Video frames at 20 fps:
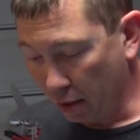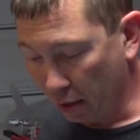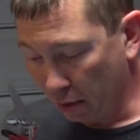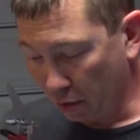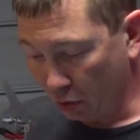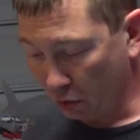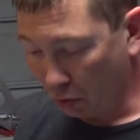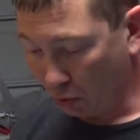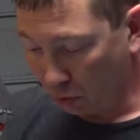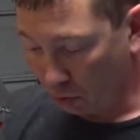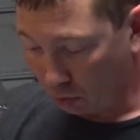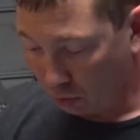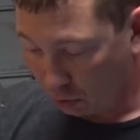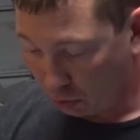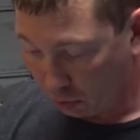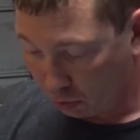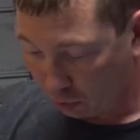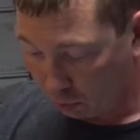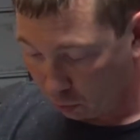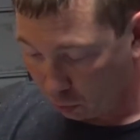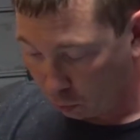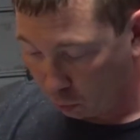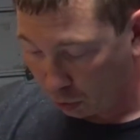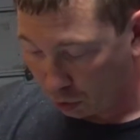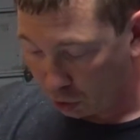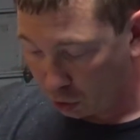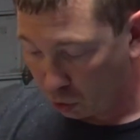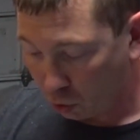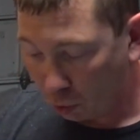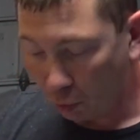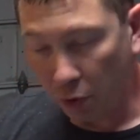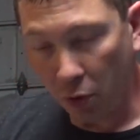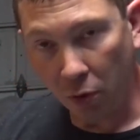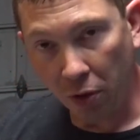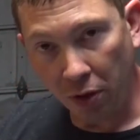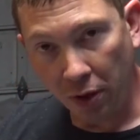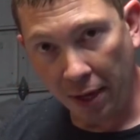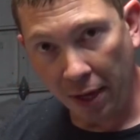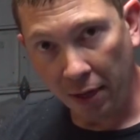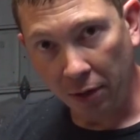So what's normally with
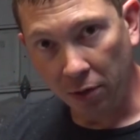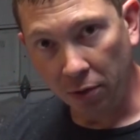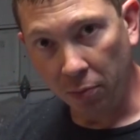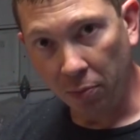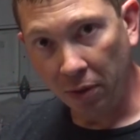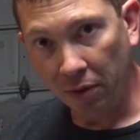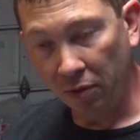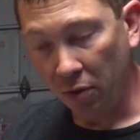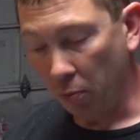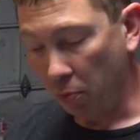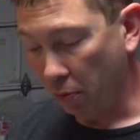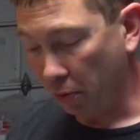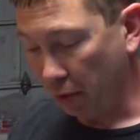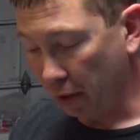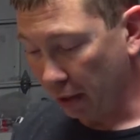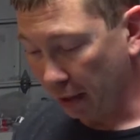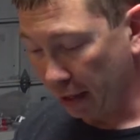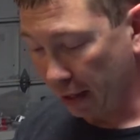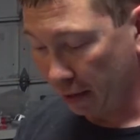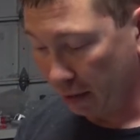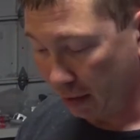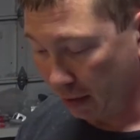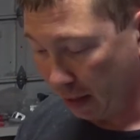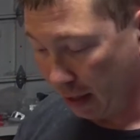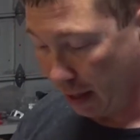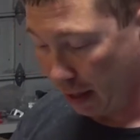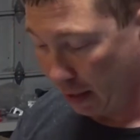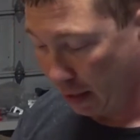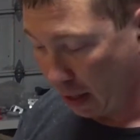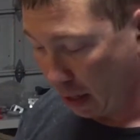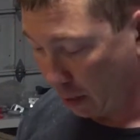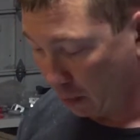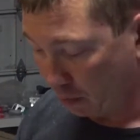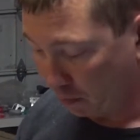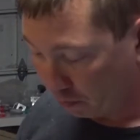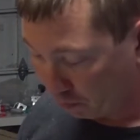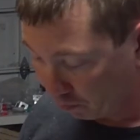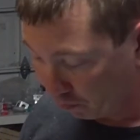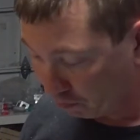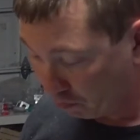the ankle pivot point now slides up
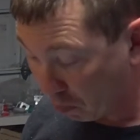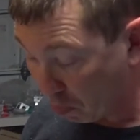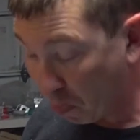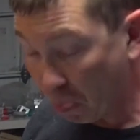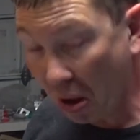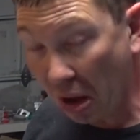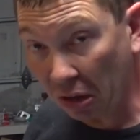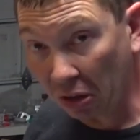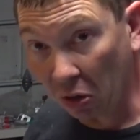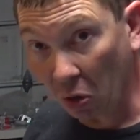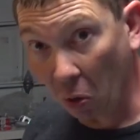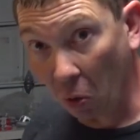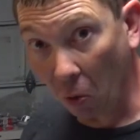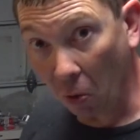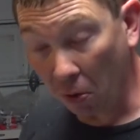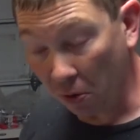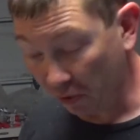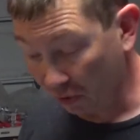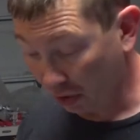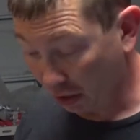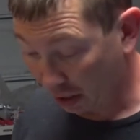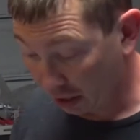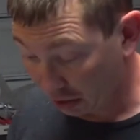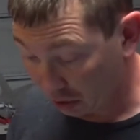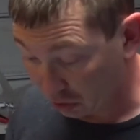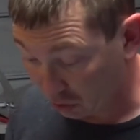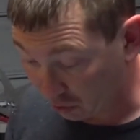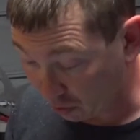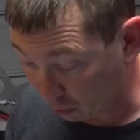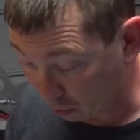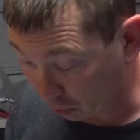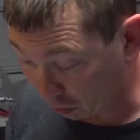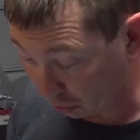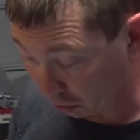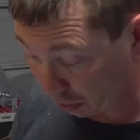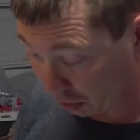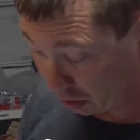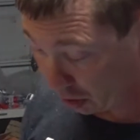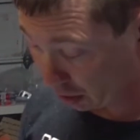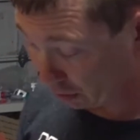about 1/4 of an inch from the looks of